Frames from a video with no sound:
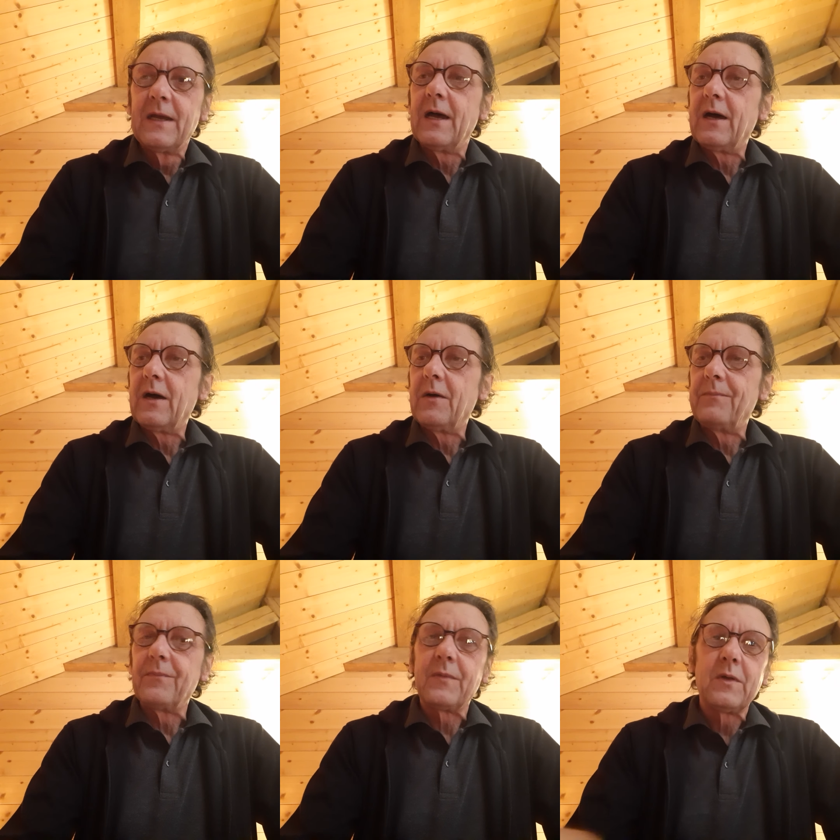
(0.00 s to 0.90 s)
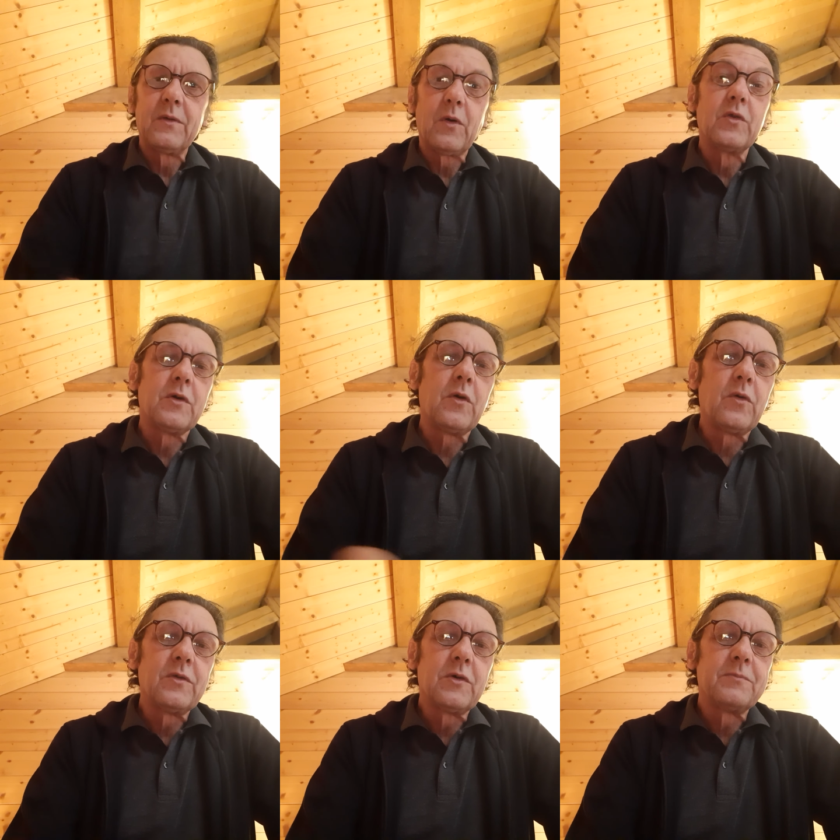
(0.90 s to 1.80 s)
Um, although
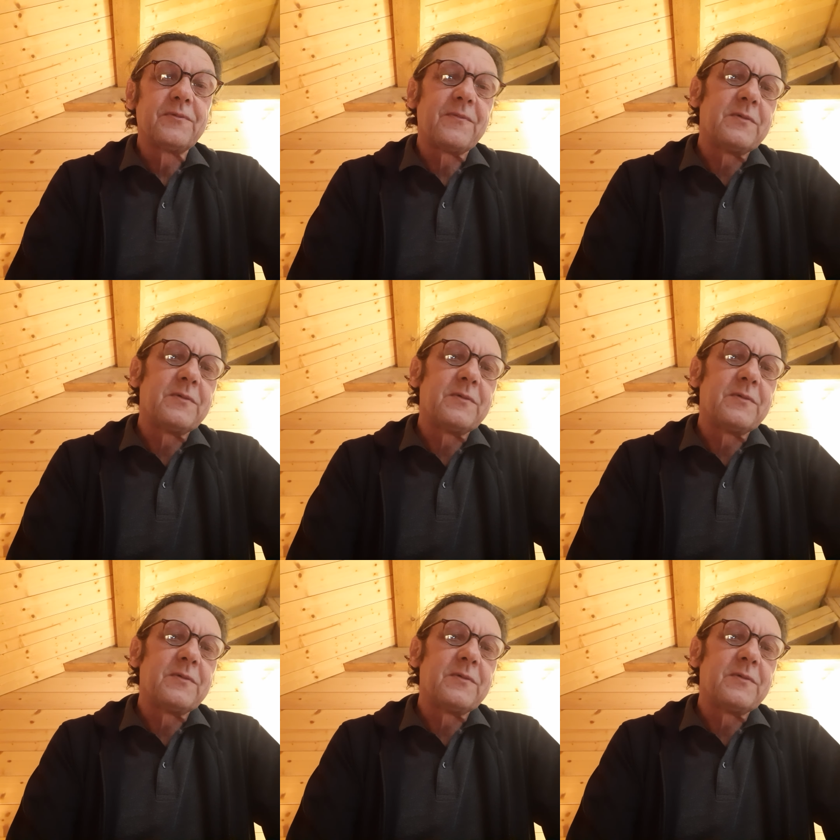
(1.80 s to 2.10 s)
although